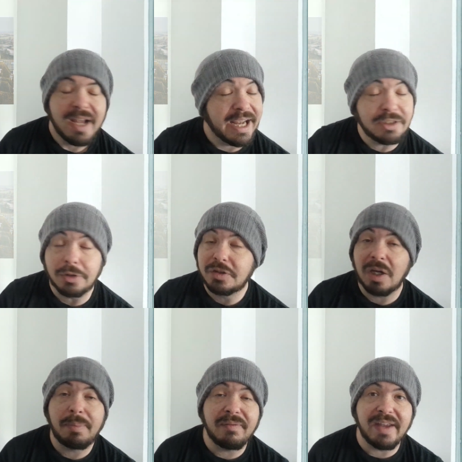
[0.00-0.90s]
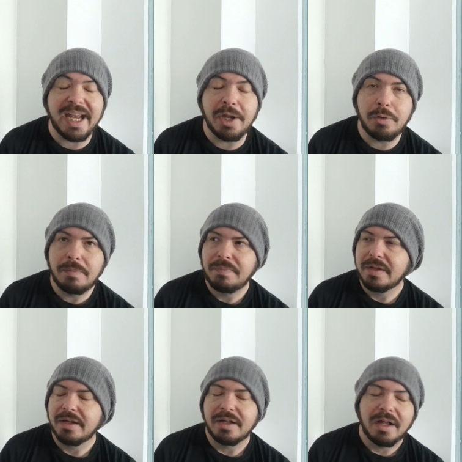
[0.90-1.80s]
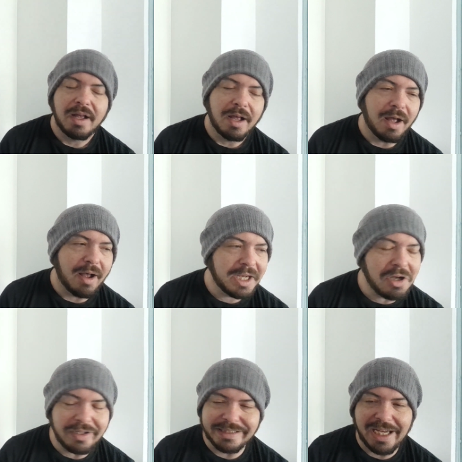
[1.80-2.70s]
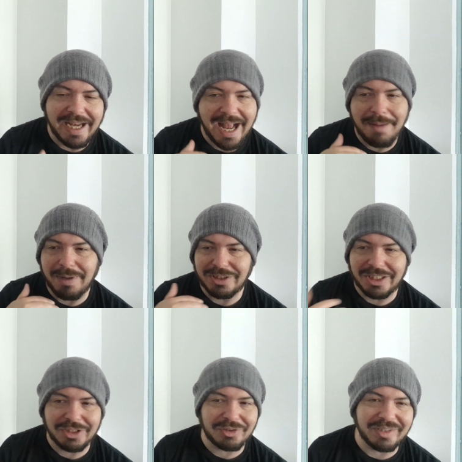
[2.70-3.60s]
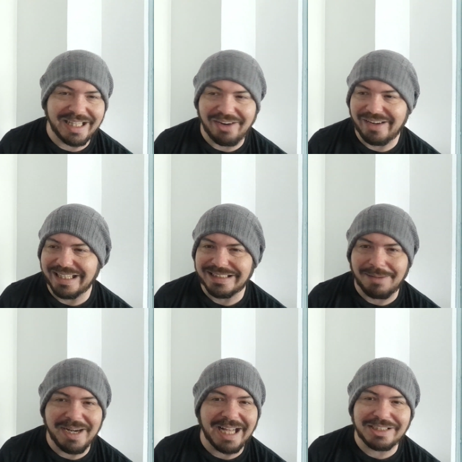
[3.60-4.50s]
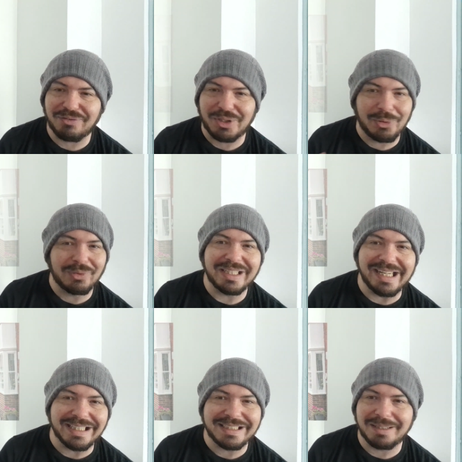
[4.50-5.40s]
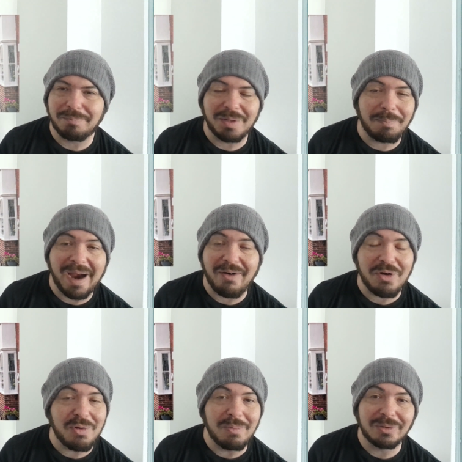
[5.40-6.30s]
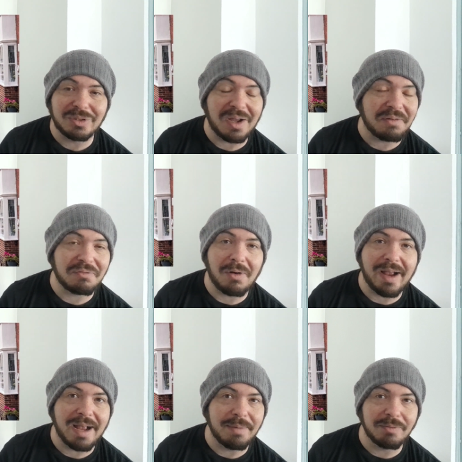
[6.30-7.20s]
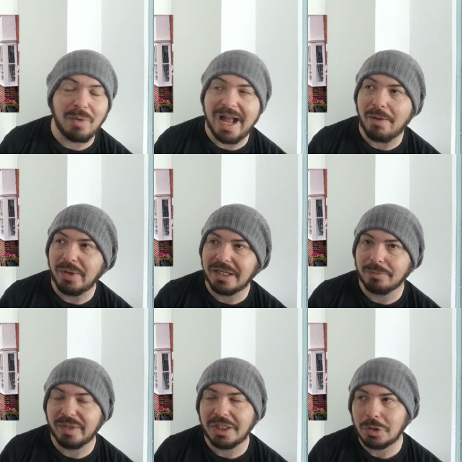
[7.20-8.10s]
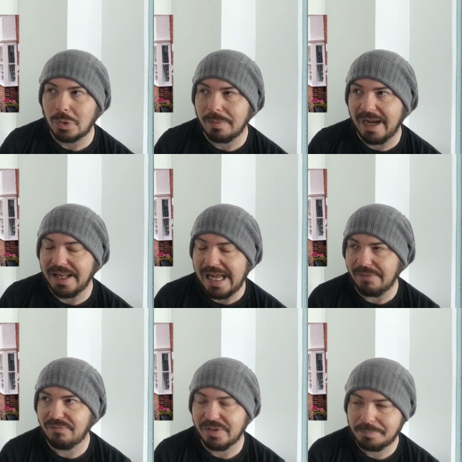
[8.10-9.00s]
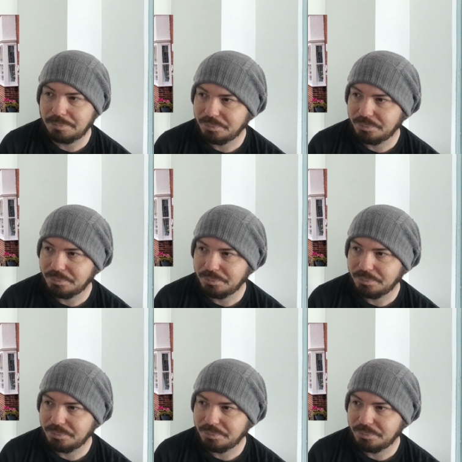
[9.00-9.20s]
It's on top of a hill. I can't tell you how much history there is. I mean, as I recorded this, the paranormal side of Rye, I mean, wow, we could talk about that for...